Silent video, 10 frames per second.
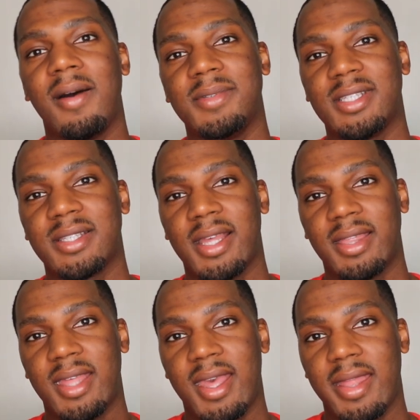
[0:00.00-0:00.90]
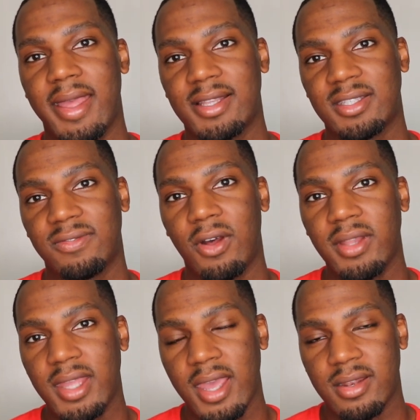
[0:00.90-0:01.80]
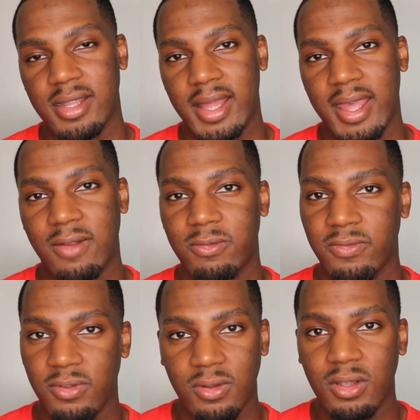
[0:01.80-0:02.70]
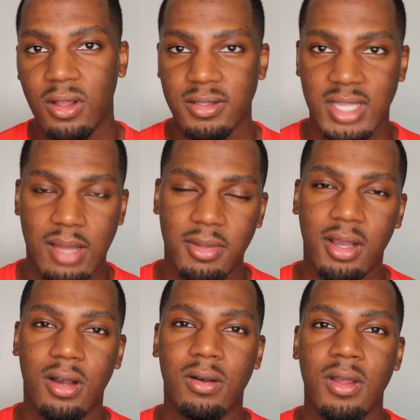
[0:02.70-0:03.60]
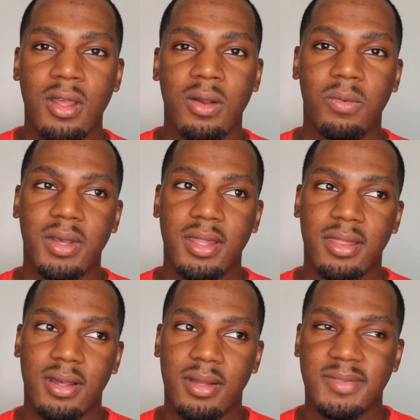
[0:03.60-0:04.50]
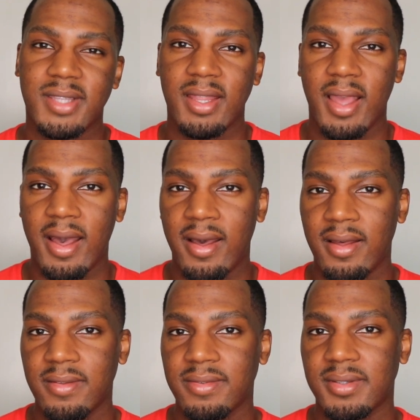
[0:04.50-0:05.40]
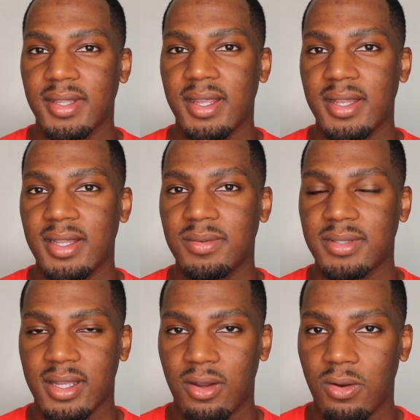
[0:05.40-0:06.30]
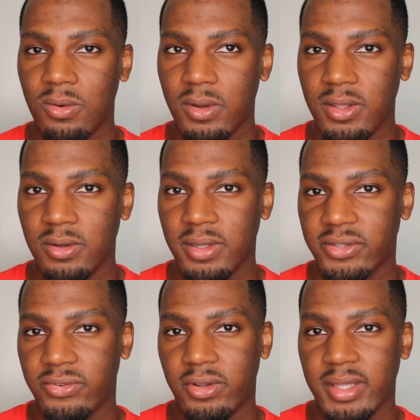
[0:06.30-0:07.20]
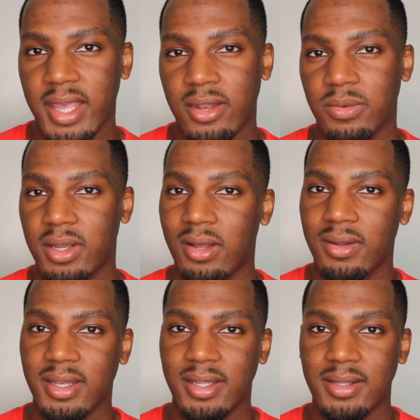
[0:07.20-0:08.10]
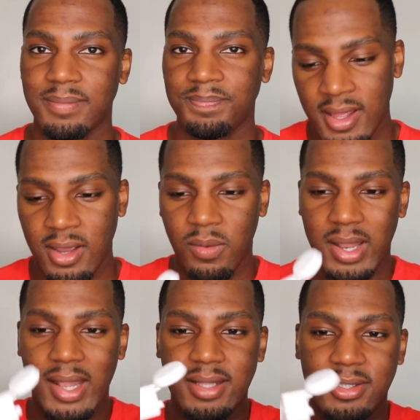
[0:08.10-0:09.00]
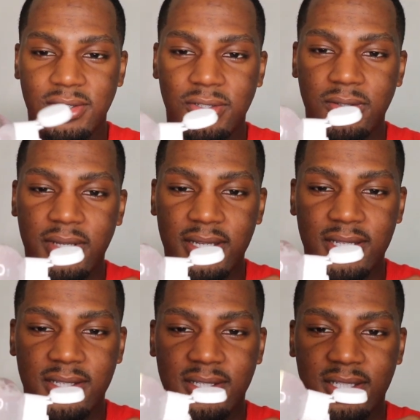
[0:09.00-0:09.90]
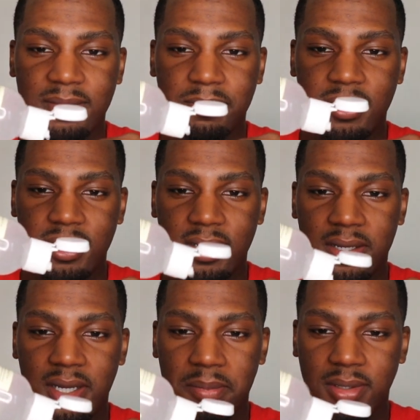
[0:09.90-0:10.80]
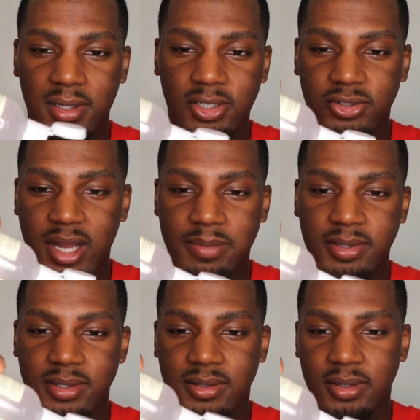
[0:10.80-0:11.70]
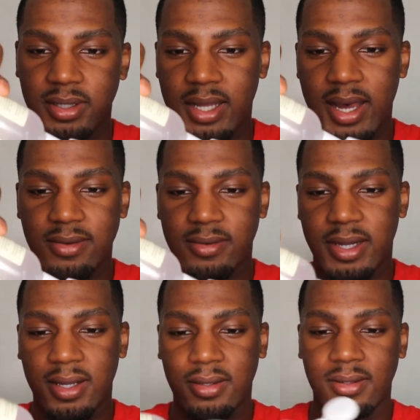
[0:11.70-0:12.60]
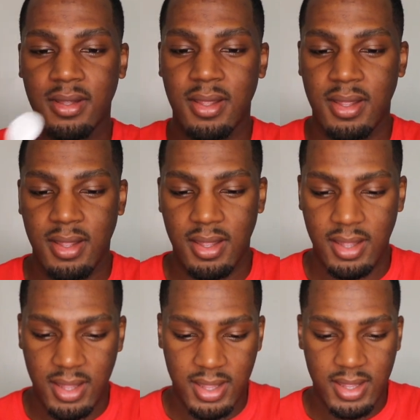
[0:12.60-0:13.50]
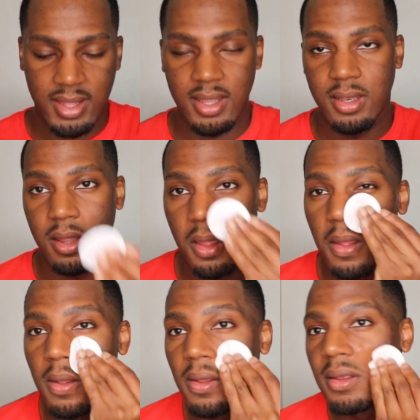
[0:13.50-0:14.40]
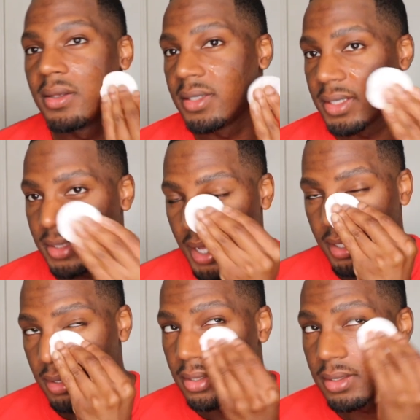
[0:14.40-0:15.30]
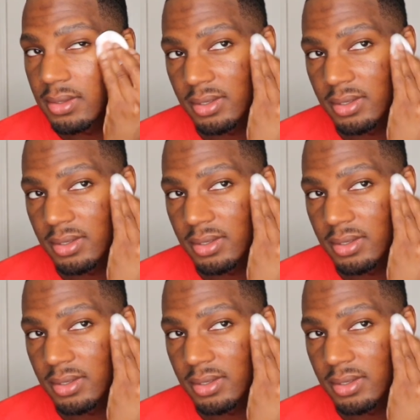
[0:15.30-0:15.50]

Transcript: just like that exfoliator that I had reviewed a long time ago with St. Ives, and it was like an oil exfoliator with coconut. What I like to do is just put a couple of drops on a cotton round and just kind of